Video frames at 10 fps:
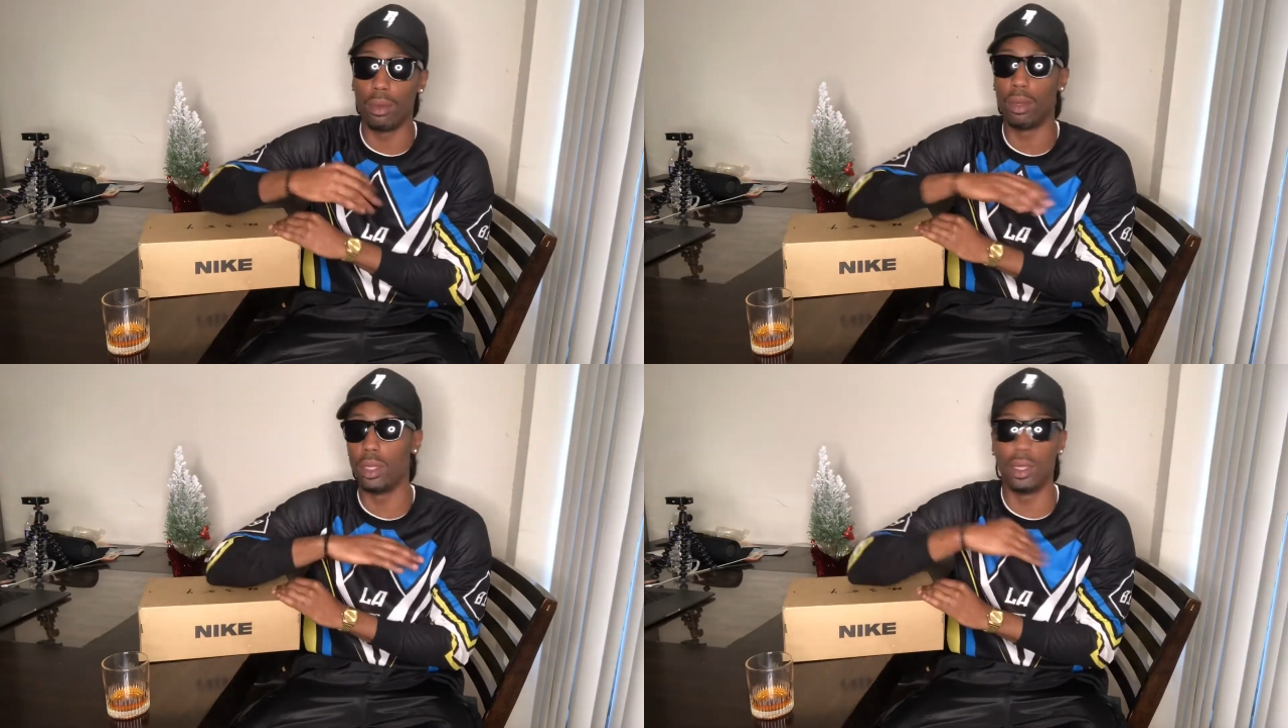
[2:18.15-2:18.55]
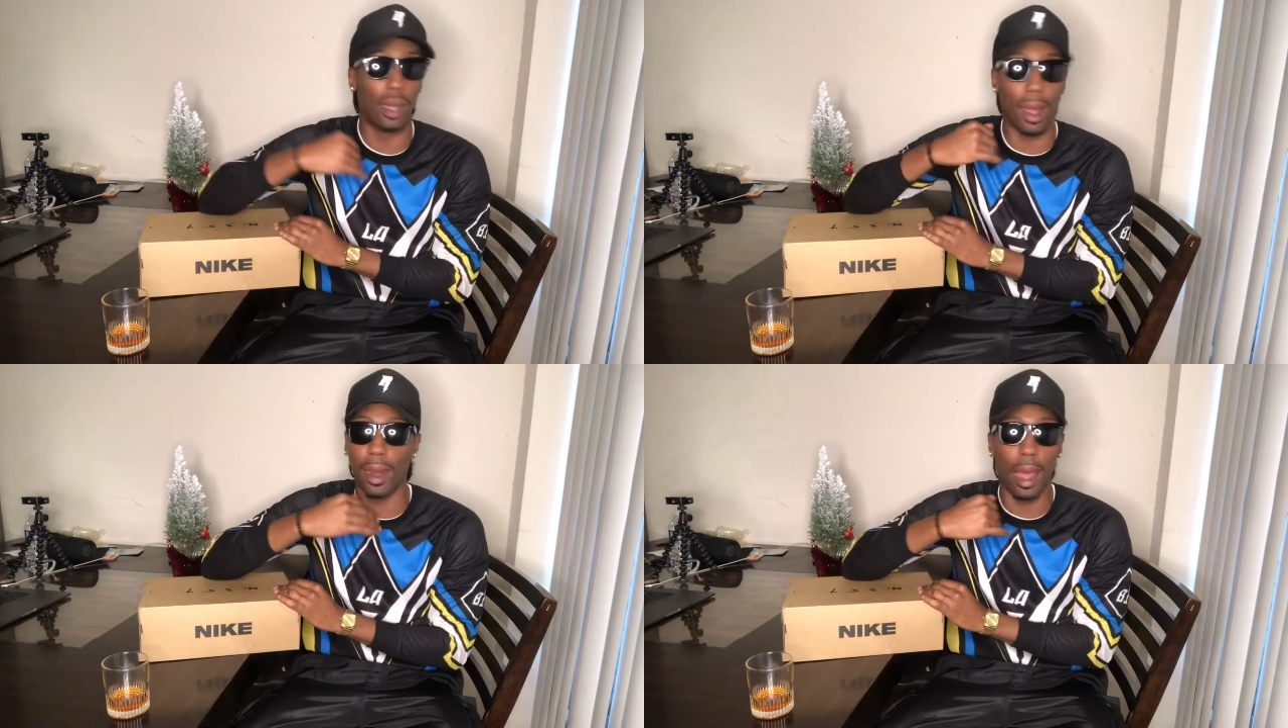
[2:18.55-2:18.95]
It's
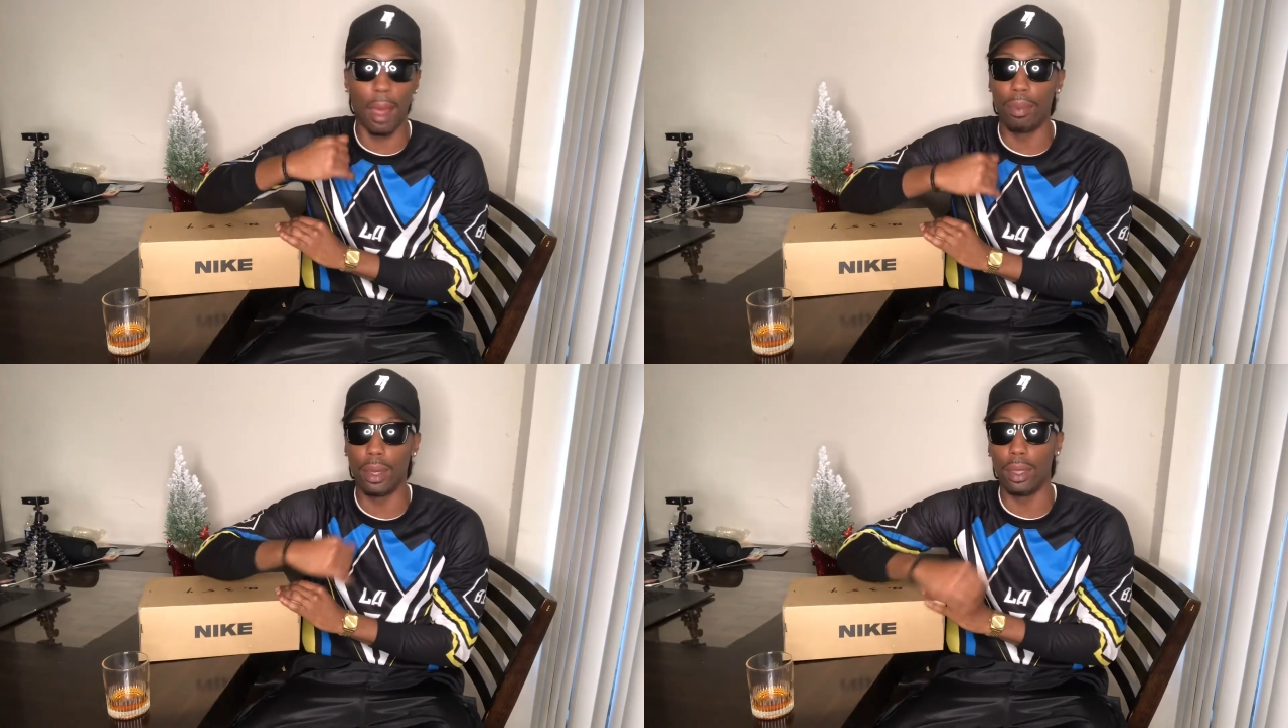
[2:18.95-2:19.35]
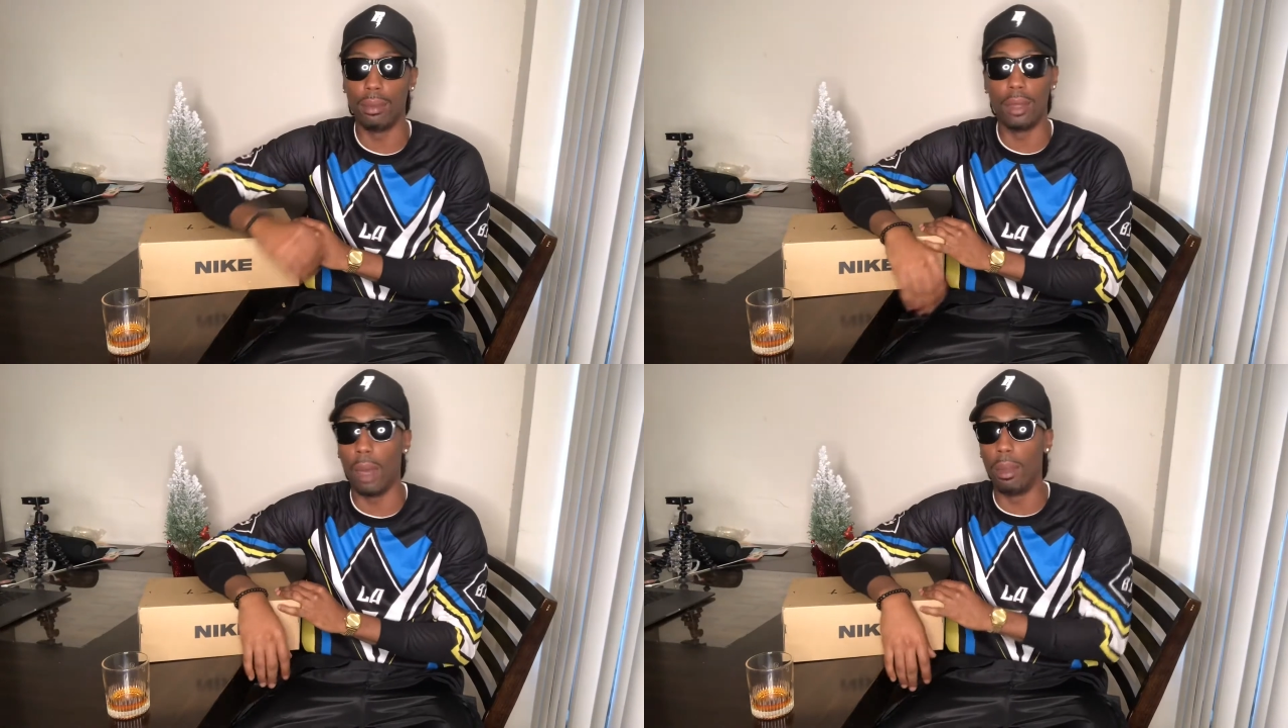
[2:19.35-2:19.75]
not happening.
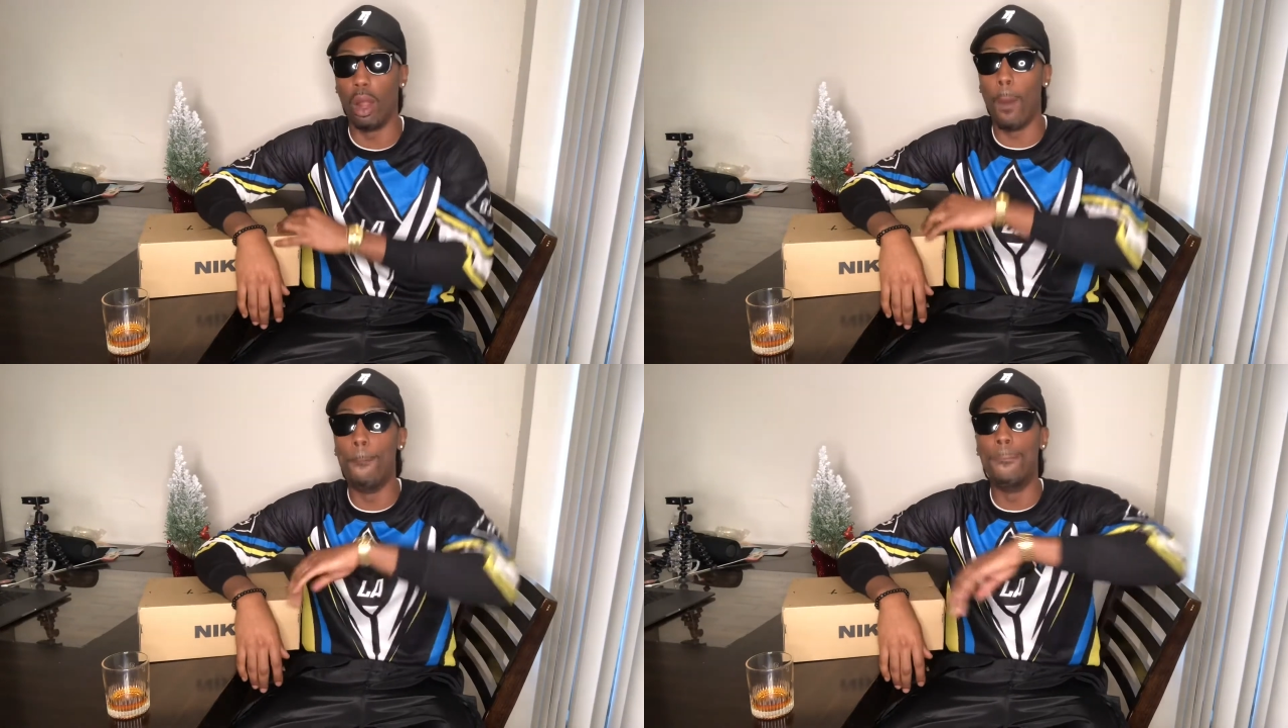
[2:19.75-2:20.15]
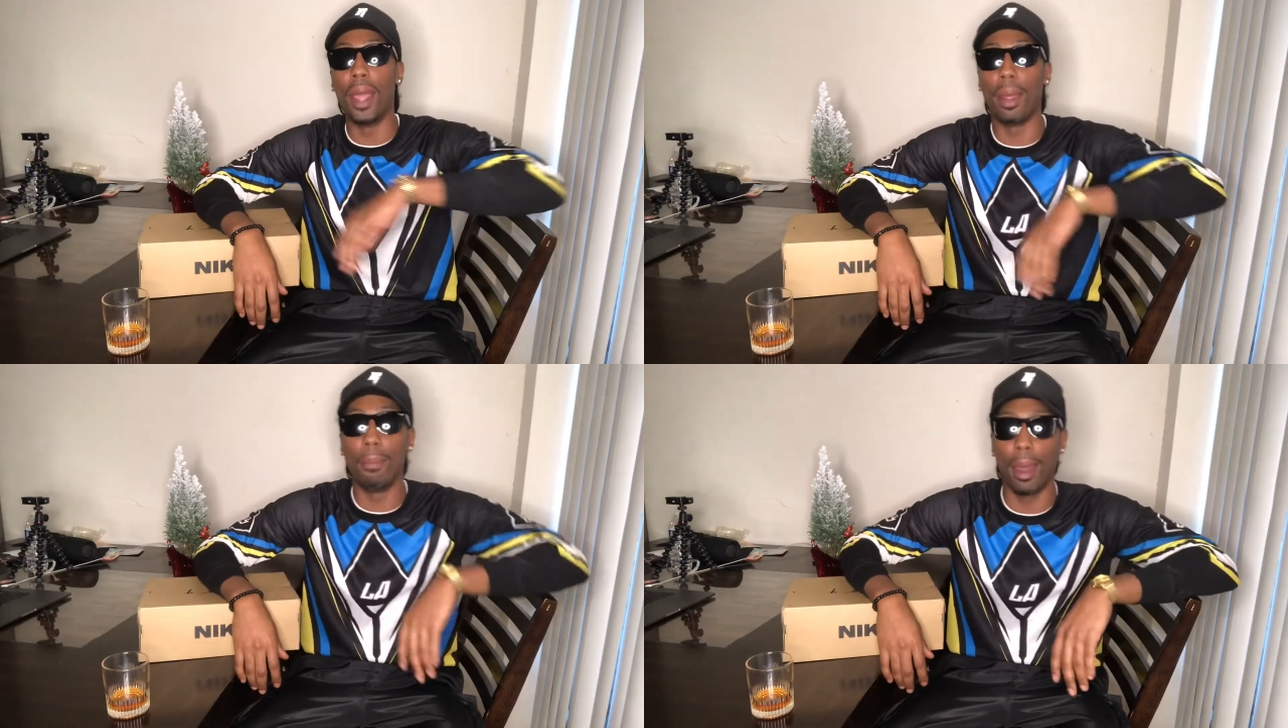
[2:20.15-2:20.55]
Double O
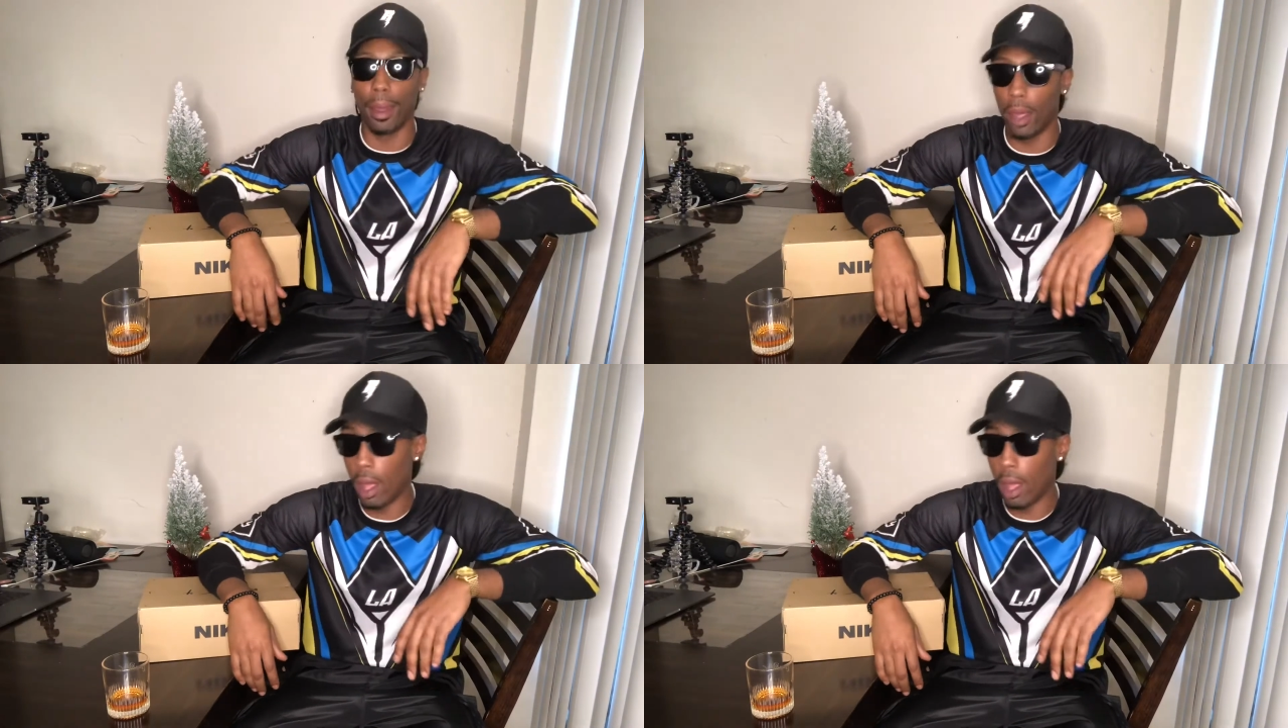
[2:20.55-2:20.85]
bang bang.